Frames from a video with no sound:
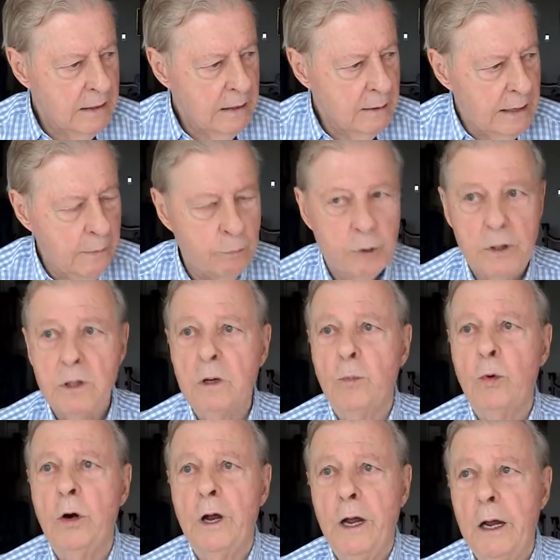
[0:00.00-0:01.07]
He got put in the
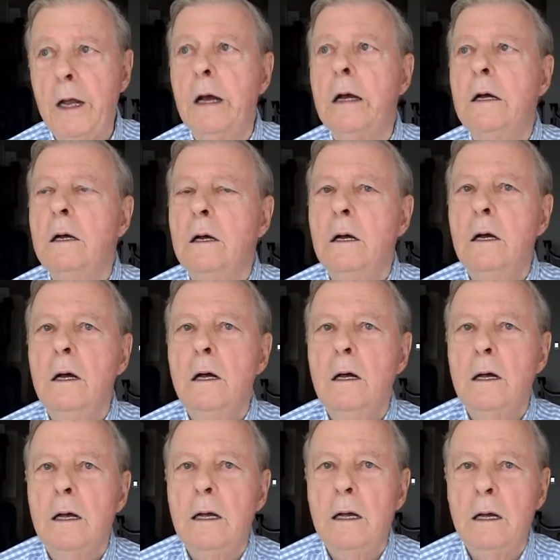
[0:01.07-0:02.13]
brig.
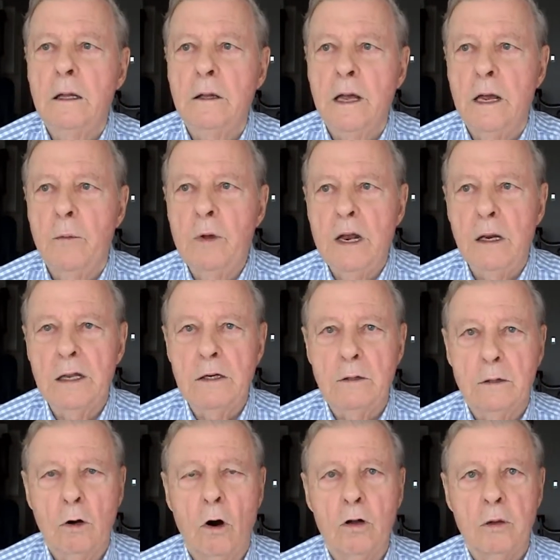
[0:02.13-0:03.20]
Mm -hmm. They immediately
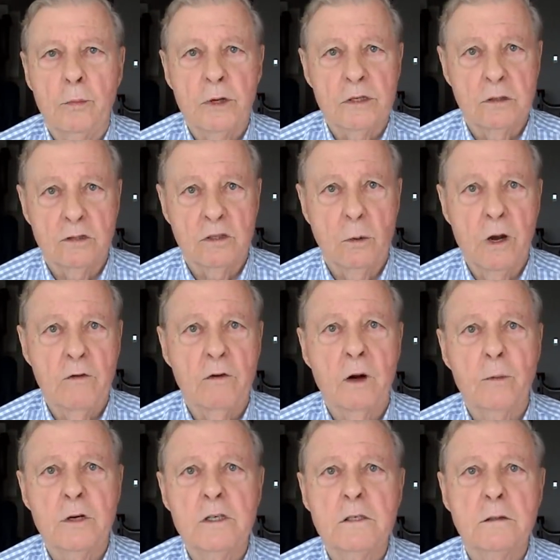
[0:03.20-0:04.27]
took all the pistols away
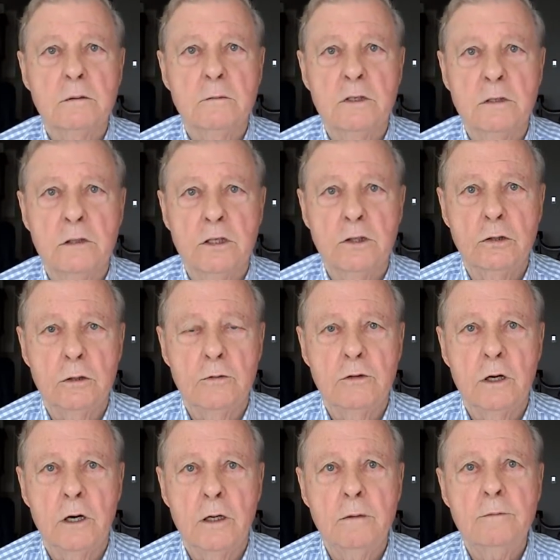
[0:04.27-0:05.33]
from us, which they should
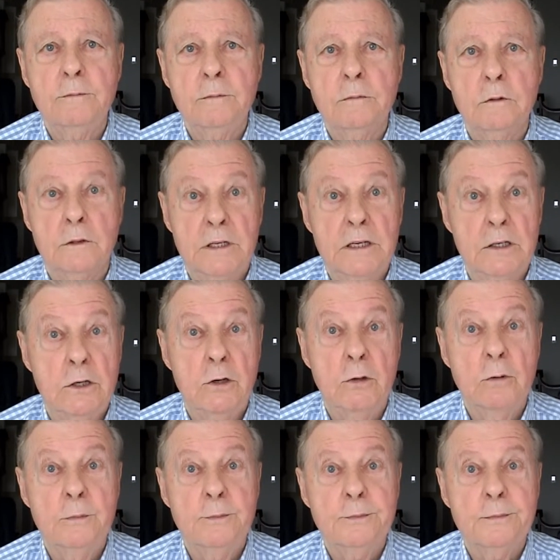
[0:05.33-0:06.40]
have done or did
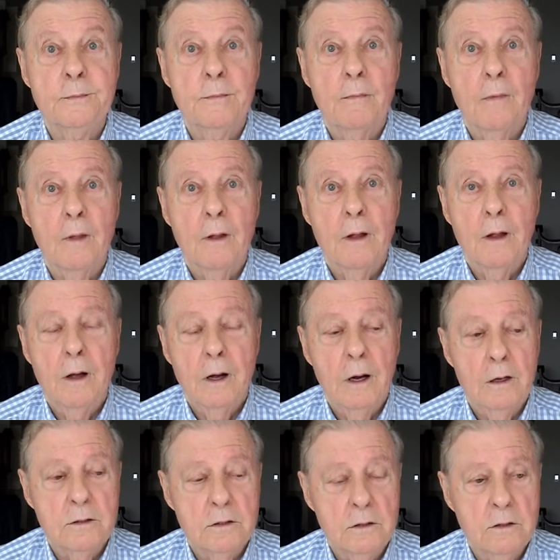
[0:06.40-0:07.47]
do
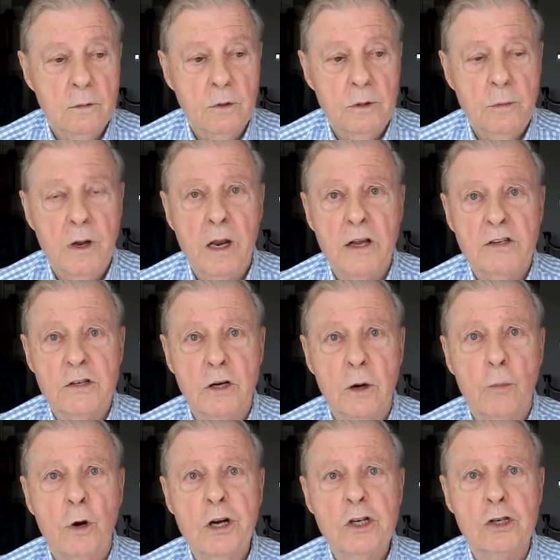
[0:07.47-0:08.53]
so there wouldn't be any
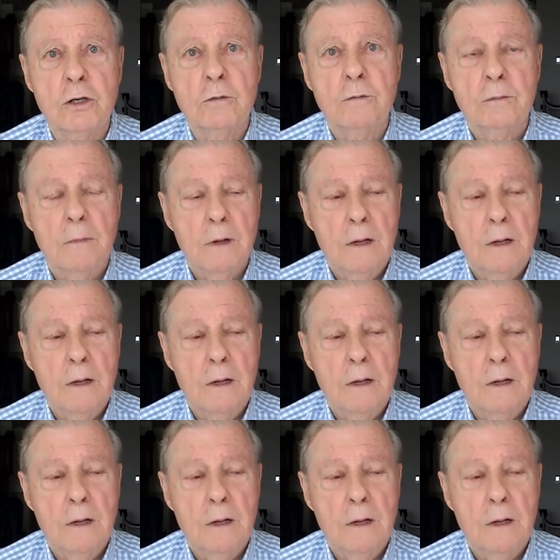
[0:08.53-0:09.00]
celebration.